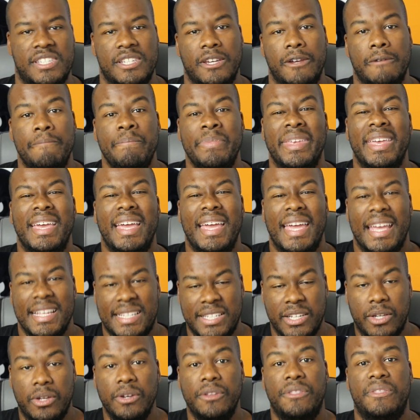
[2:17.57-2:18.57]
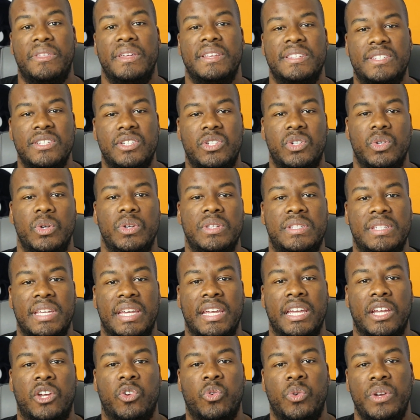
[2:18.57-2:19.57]
So it's a good thing to do
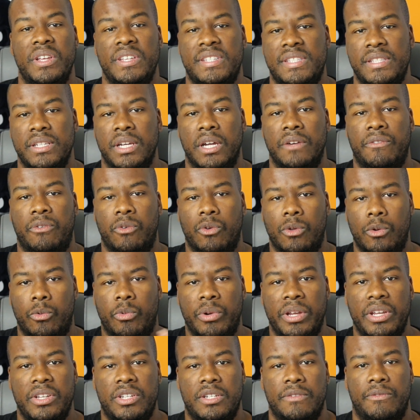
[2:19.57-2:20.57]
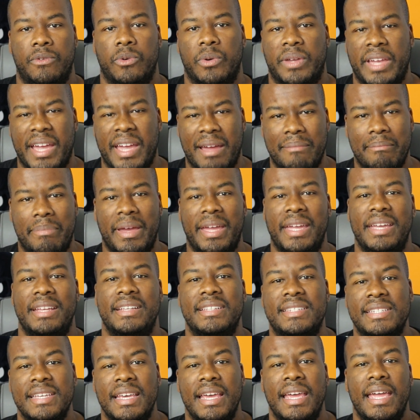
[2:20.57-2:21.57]
to increase the overall reach of your
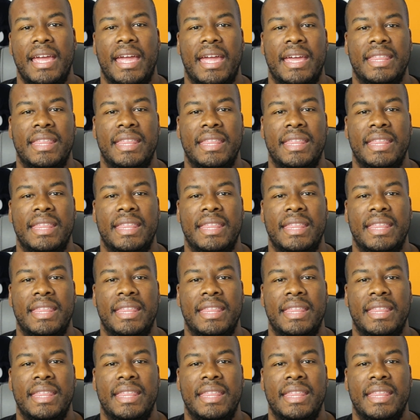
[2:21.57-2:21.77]
campaigns